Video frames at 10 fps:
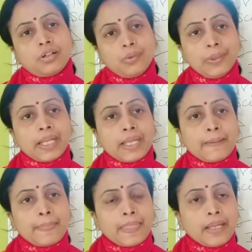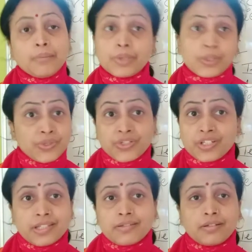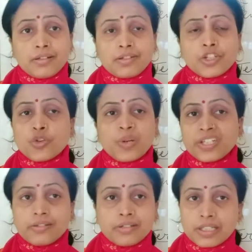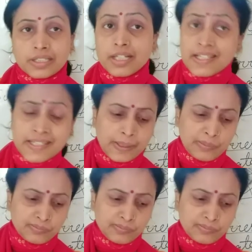Okay, because it is situated near the sea.